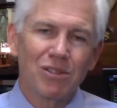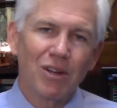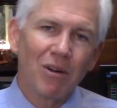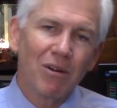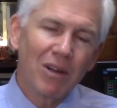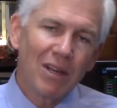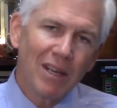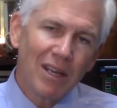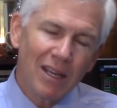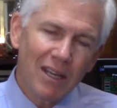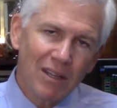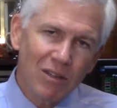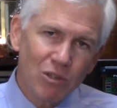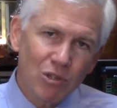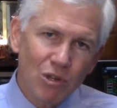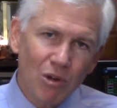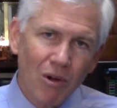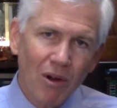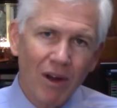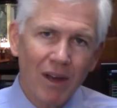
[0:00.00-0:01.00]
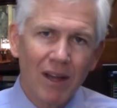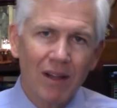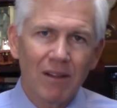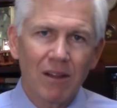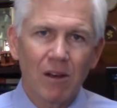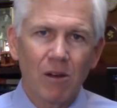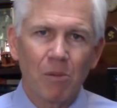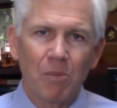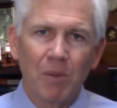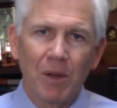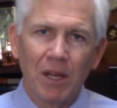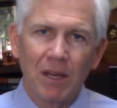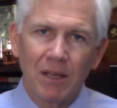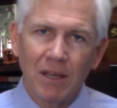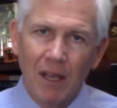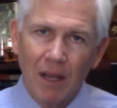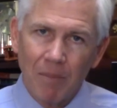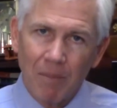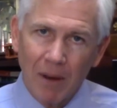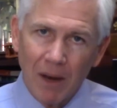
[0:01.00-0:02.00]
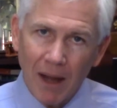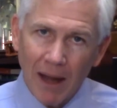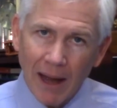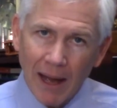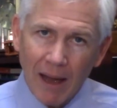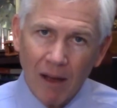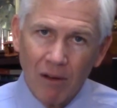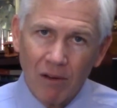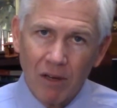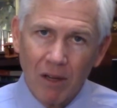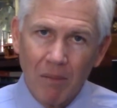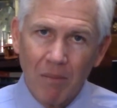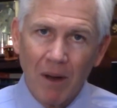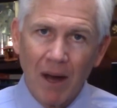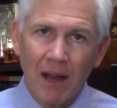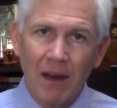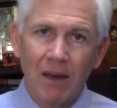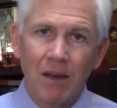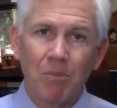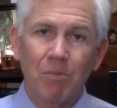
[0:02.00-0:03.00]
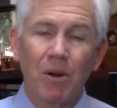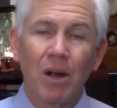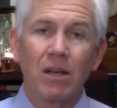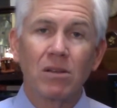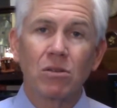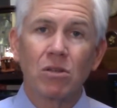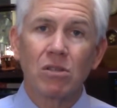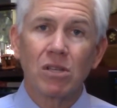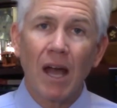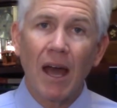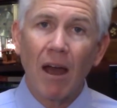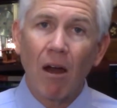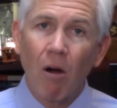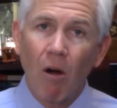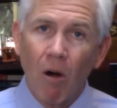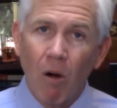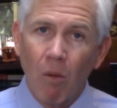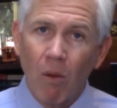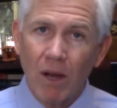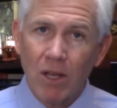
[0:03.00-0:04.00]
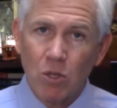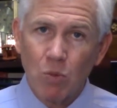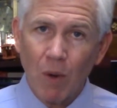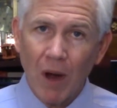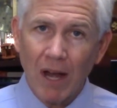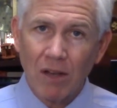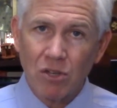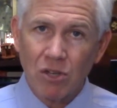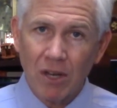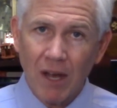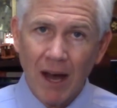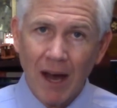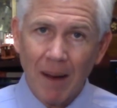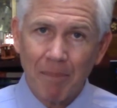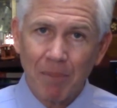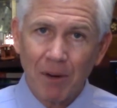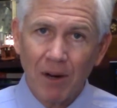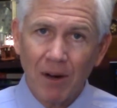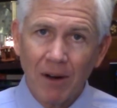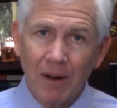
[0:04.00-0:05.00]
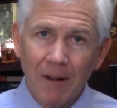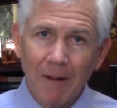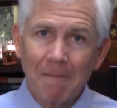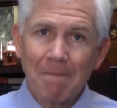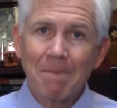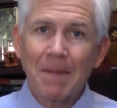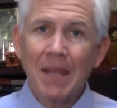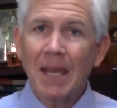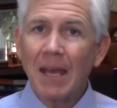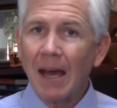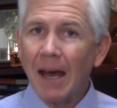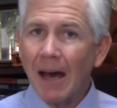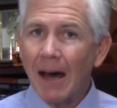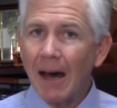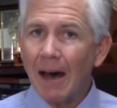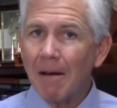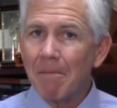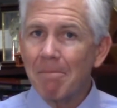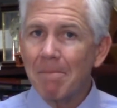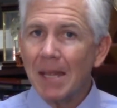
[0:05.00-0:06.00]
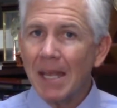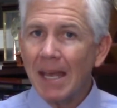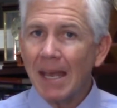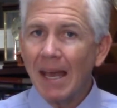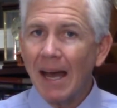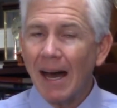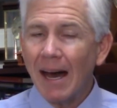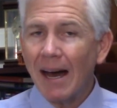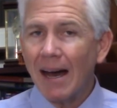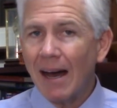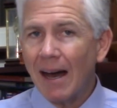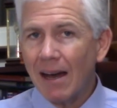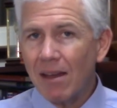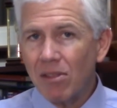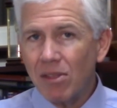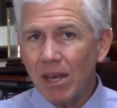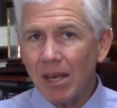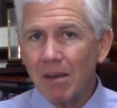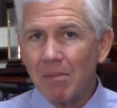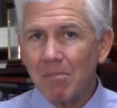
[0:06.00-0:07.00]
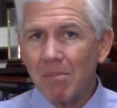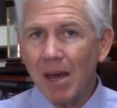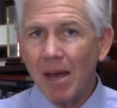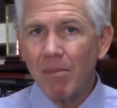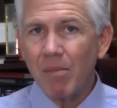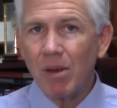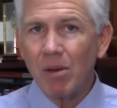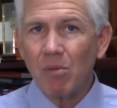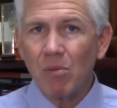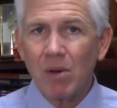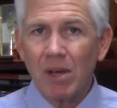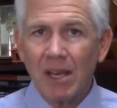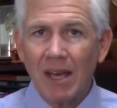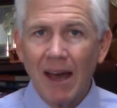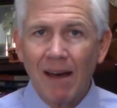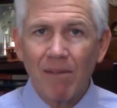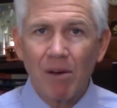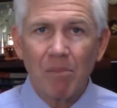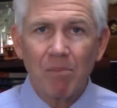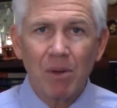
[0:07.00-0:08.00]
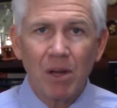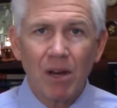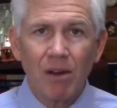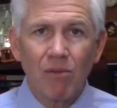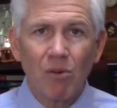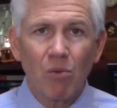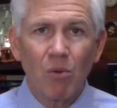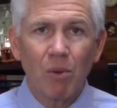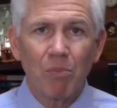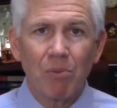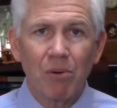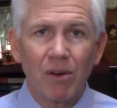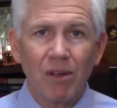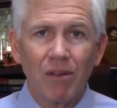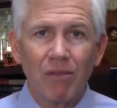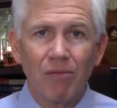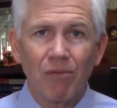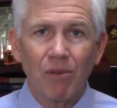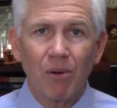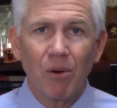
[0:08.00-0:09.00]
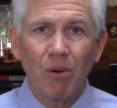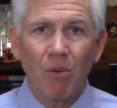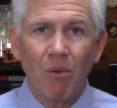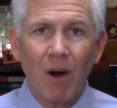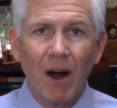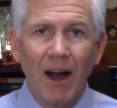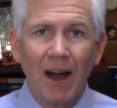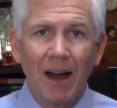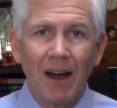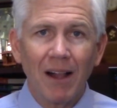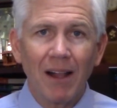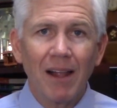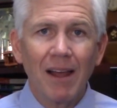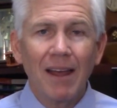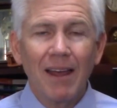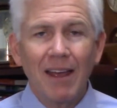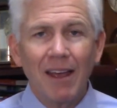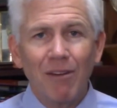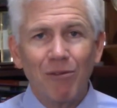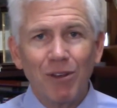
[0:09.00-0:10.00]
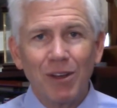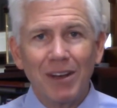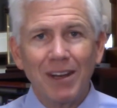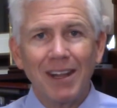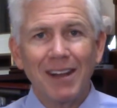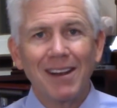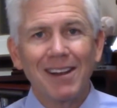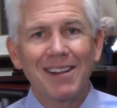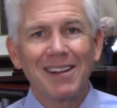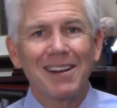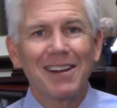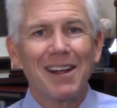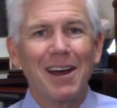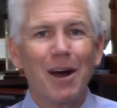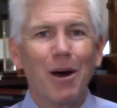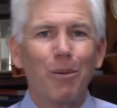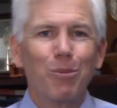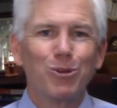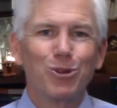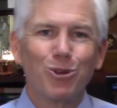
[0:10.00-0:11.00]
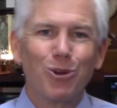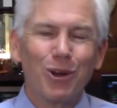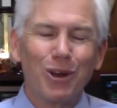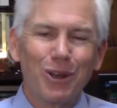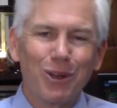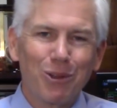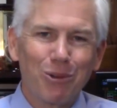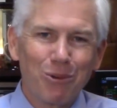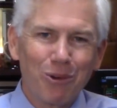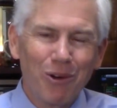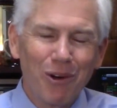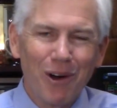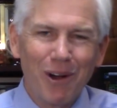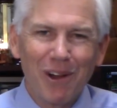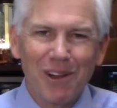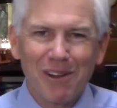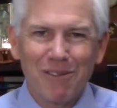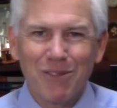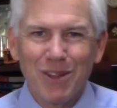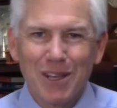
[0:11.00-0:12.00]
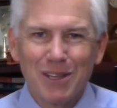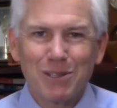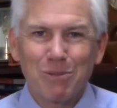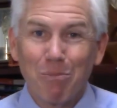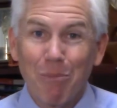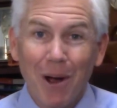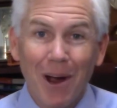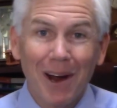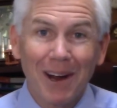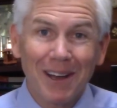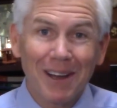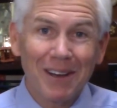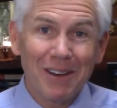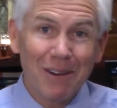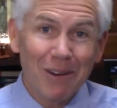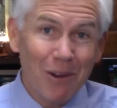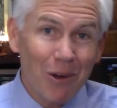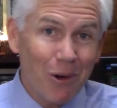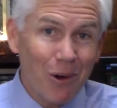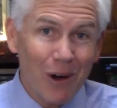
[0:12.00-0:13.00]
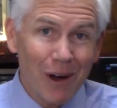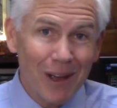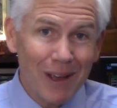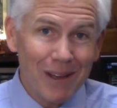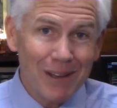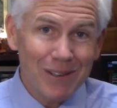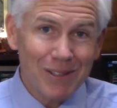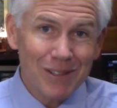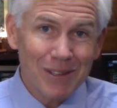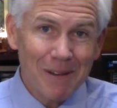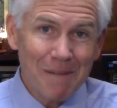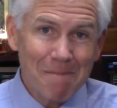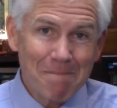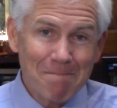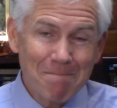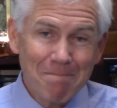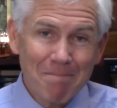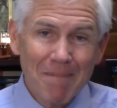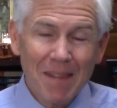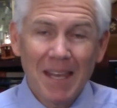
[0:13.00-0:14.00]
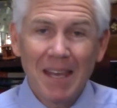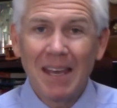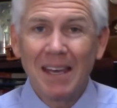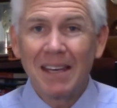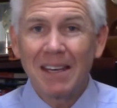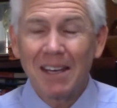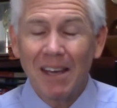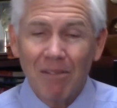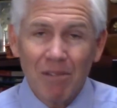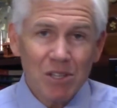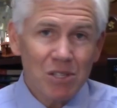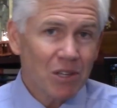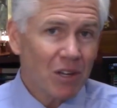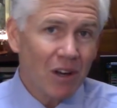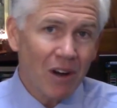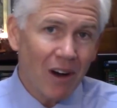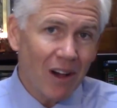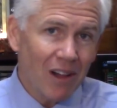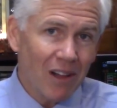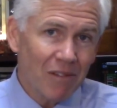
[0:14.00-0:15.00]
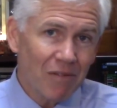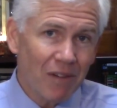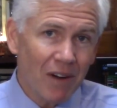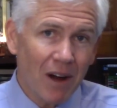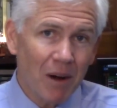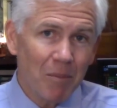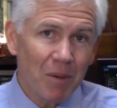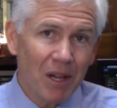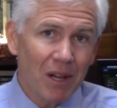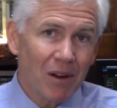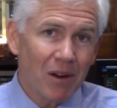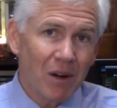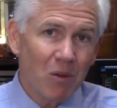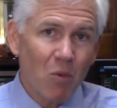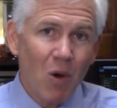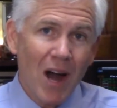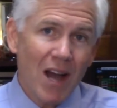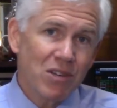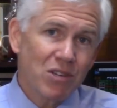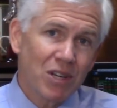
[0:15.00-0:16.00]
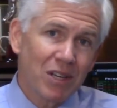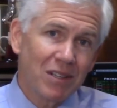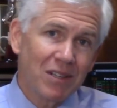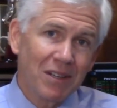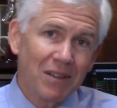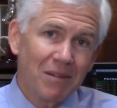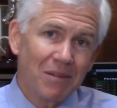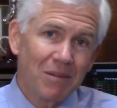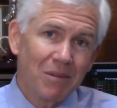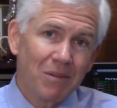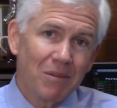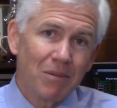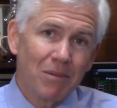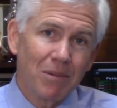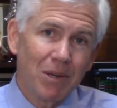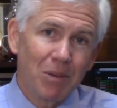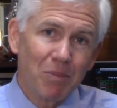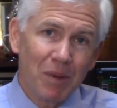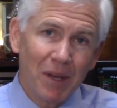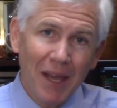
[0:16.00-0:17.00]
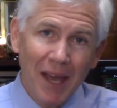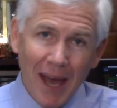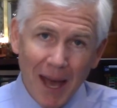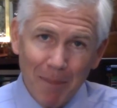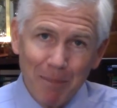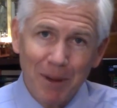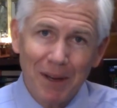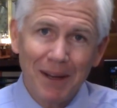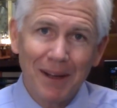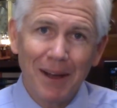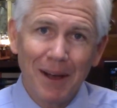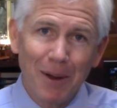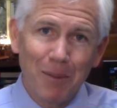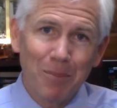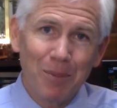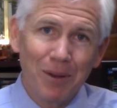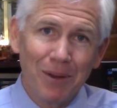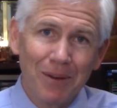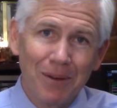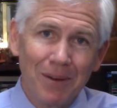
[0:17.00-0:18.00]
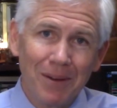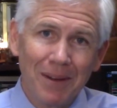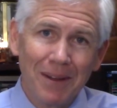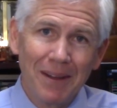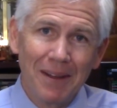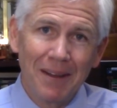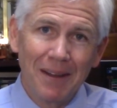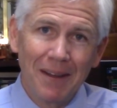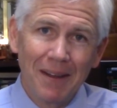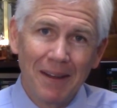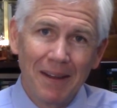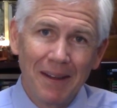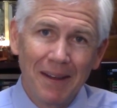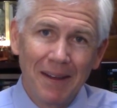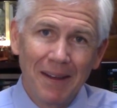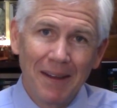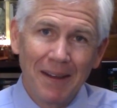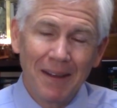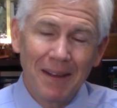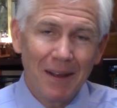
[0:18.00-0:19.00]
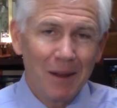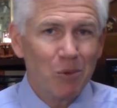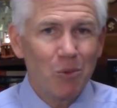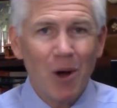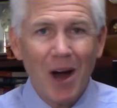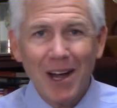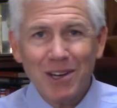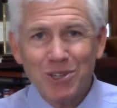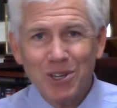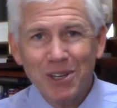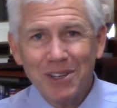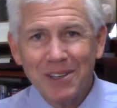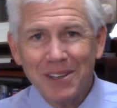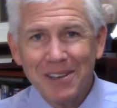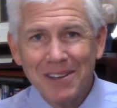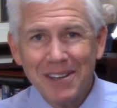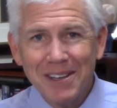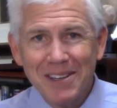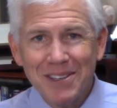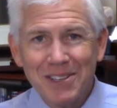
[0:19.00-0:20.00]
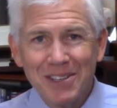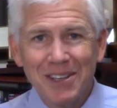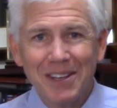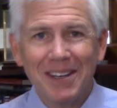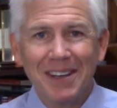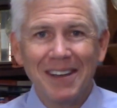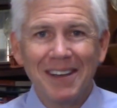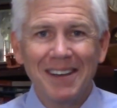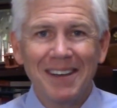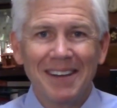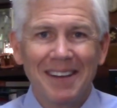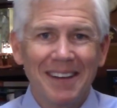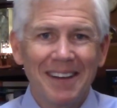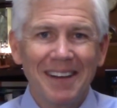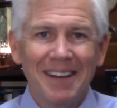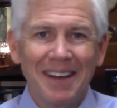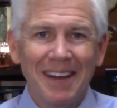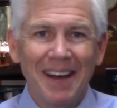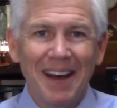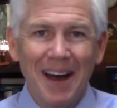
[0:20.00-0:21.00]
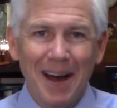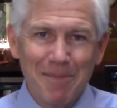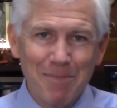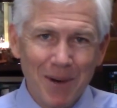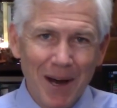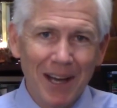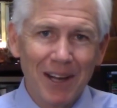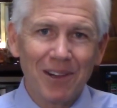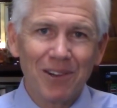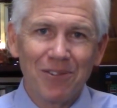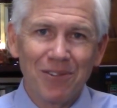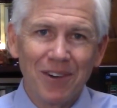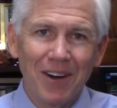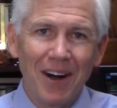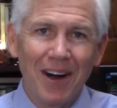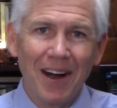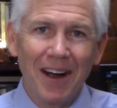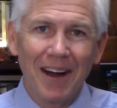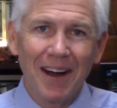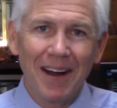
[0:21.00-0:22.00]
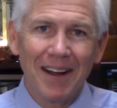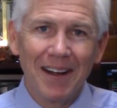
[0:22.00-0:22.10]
So enjoy a little bit. Keep an eye on commodity prices. I always watch copper. I think maybe we have a bit of a reprieve for a while. If you need a little help sorting through all of this market noise, give us a call at Farr, Miller in Washington. We'd be happy to help you. In Washington, D.C., I'm Michael Farr.